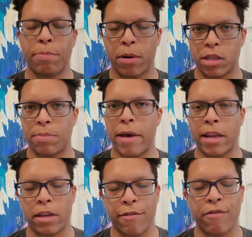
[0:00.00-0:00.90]

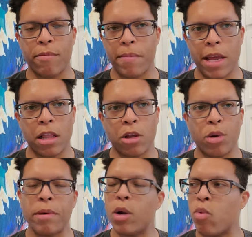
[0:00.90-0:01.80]
perspective for me a
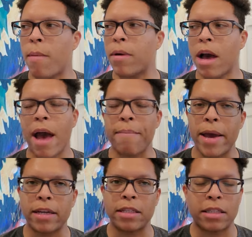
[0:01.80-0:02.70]
little bit of what Mekhi
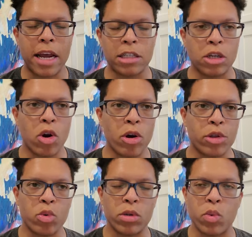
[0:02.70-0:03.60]
Becton has actually
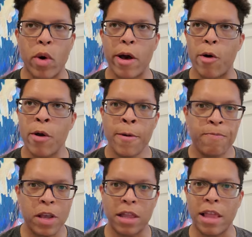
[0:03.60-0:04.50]
gone through as well,
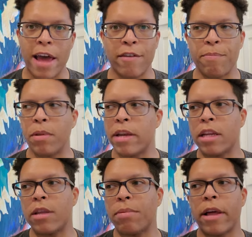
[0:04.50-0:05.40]
in light of
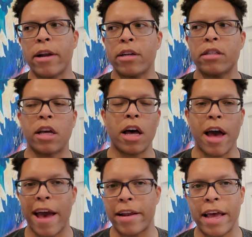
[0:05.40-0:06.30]
plenty of the players
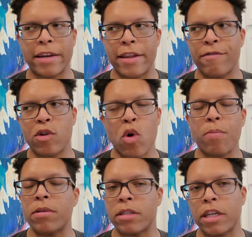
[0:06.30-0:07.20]
uh, at, at
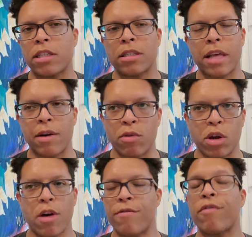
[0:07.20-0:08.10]
difficult positions that have
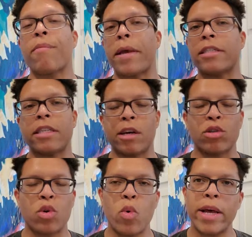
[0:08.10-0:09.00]
recovered from
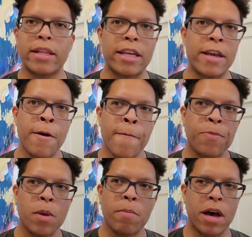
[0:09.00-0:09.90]
ACLs quickly
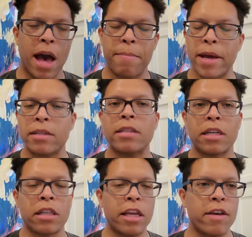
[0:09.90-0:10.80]
Mekhi Becton's
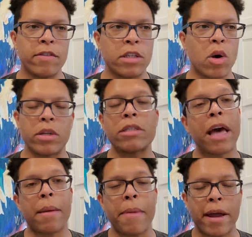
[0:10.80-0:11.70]
in a league of his own, and
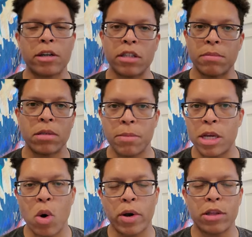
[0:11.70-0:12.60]
Zach Banner seems to
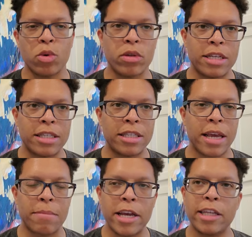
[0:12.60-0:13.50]
be going through these
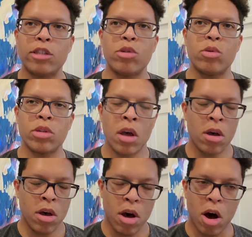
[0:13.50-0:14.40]
same issues,
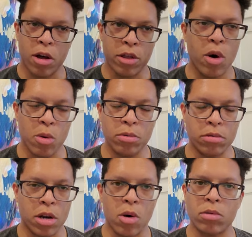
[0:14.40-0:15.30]
although,
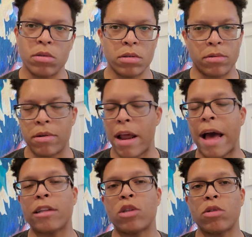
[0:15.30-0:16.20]
you know,
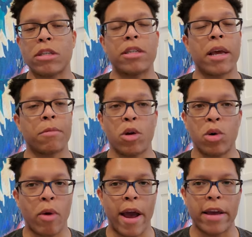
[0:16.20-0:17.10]
not to the same
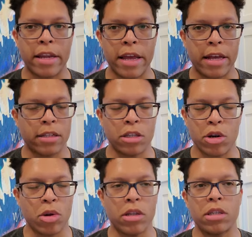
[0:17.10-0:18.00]
notoriety as, you
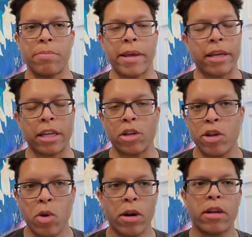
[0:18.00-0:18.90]
know, this being in New
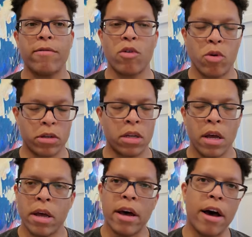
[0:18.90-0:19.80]
York and, of course,
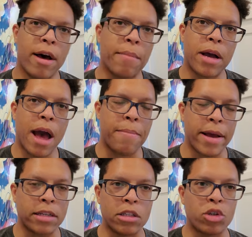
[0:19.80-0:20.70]
uh, Mekhi
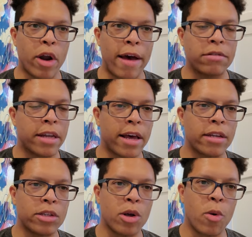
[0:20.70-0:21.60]
Becton's draft
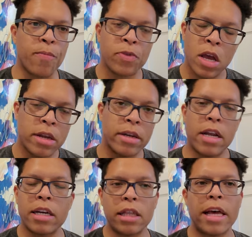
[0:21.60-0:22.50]
status. So,
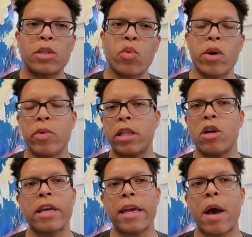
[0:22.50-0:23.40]
nonetheless, what are we
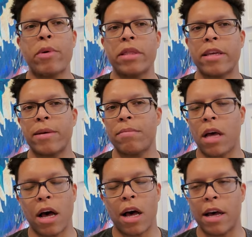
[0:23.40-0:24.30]
looking at with him?
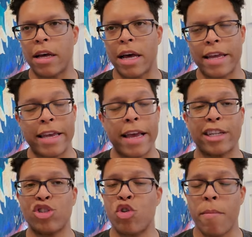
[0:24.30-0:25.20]
Uh,
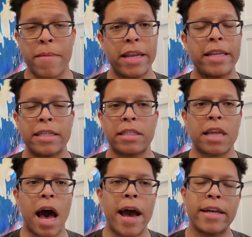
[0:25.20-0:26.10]
again, tremendous
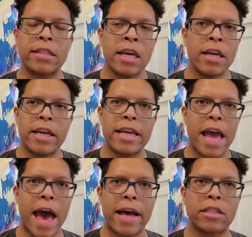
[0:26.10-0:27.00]
size.
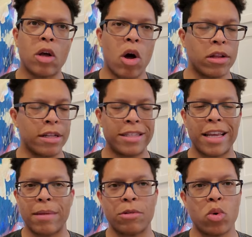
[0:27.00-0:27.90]
He has all of the
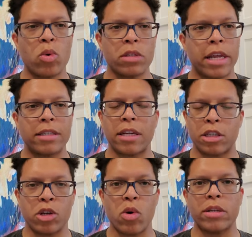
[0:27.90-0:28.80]
same tool sets
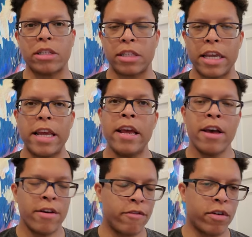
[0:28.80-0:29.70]
that you're going to see
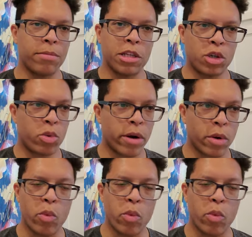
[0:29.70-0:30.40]
from the Trent